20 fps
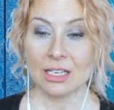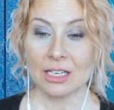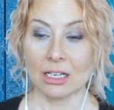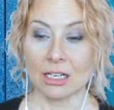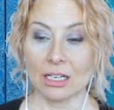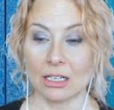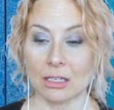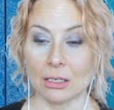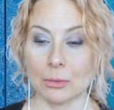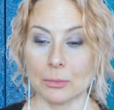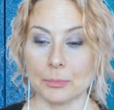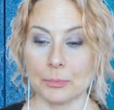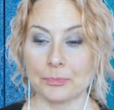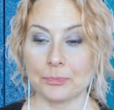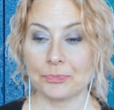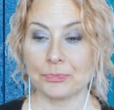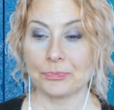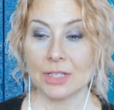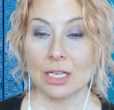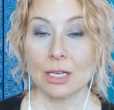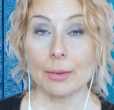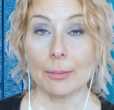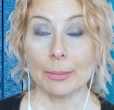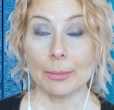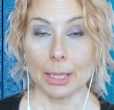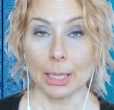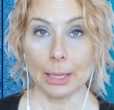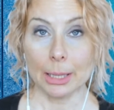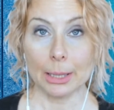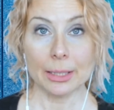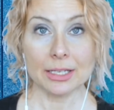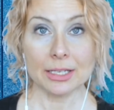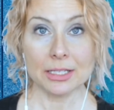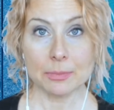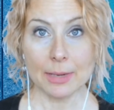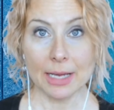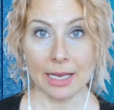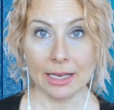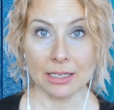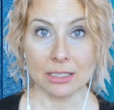Belle has
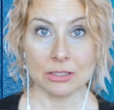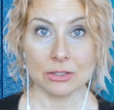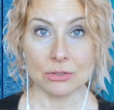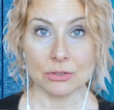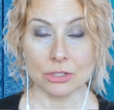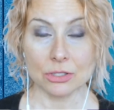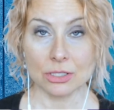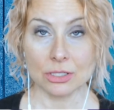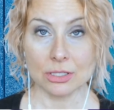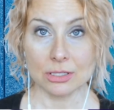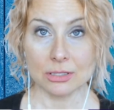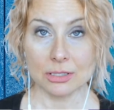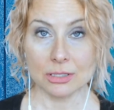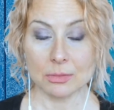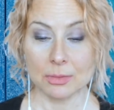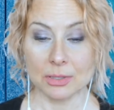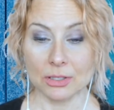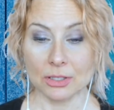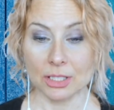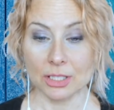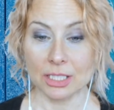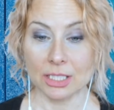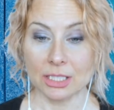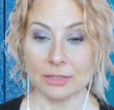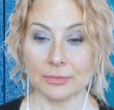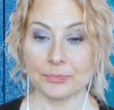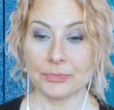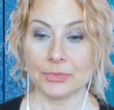passed, so she's in spirit,